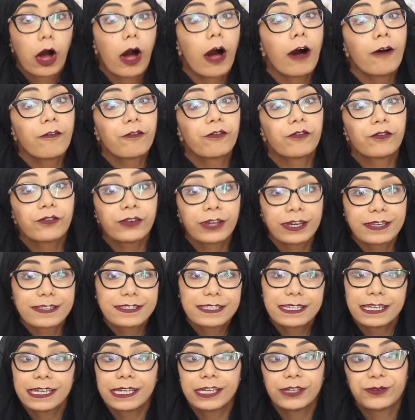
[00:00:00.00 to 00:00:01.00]

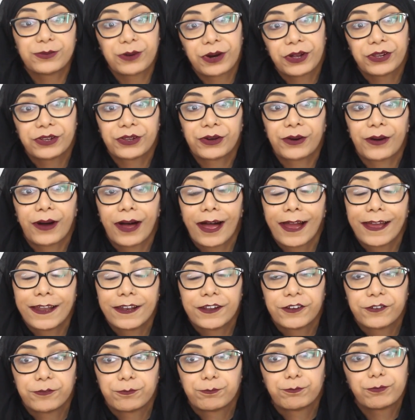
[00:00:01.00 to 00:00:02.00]
Obviously, you all know I
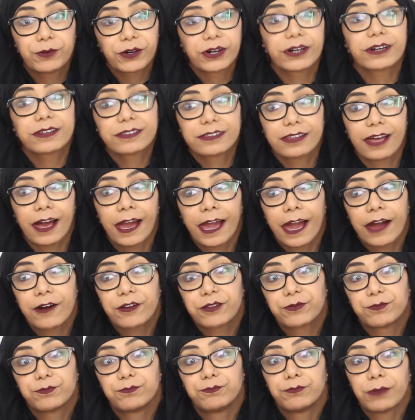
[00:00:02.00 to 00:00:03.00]
love books. I
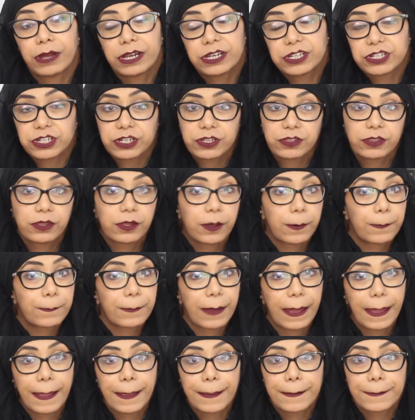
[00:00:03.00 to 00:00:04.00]
have mentioned
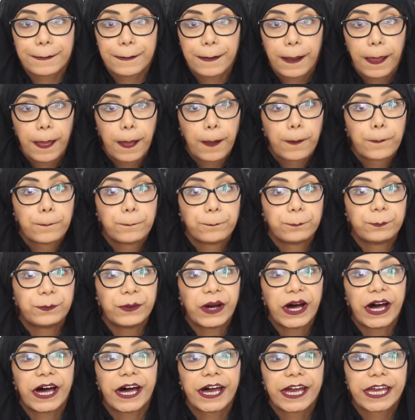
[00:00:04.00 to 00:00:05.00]
them in
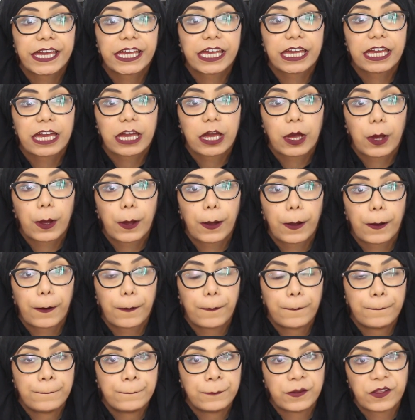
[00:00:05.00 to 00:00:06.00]
my
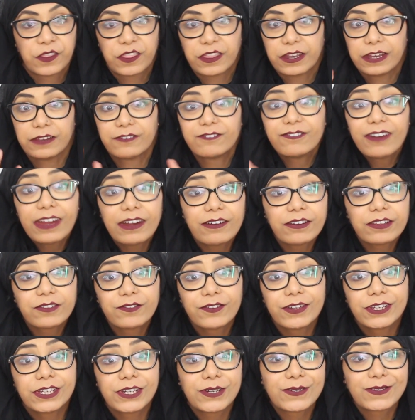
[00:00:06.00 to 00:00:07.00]
monthly
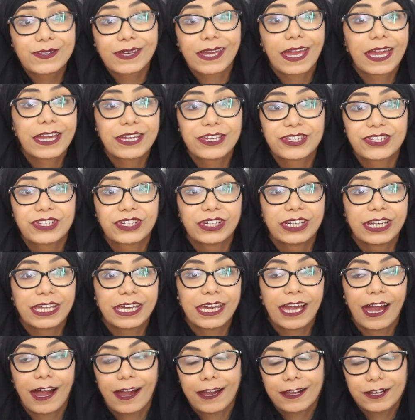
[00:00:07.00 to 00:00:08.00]
favourites videos
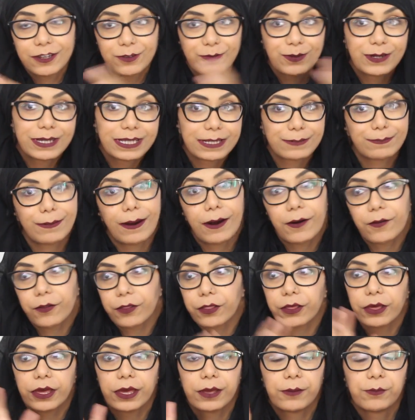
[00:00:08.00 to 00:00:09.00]
occasionally. I tweet
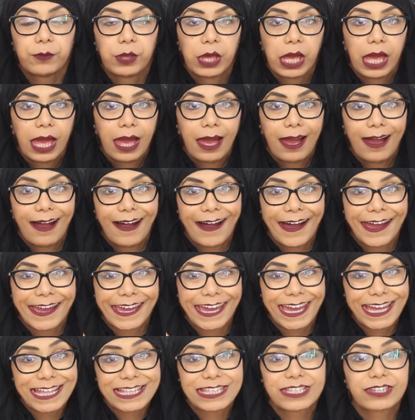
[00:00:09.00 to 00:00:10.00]
about them,
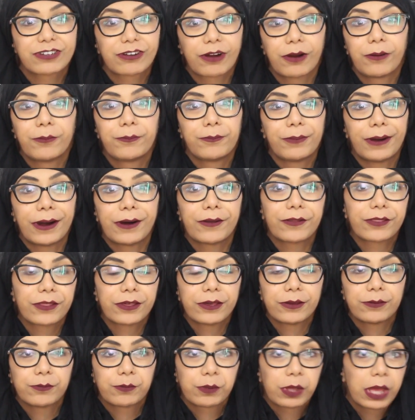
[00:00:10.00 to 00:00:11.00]
I Instagram about
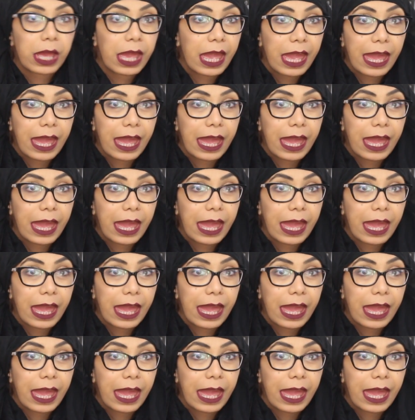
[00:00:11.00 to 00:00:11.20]
them,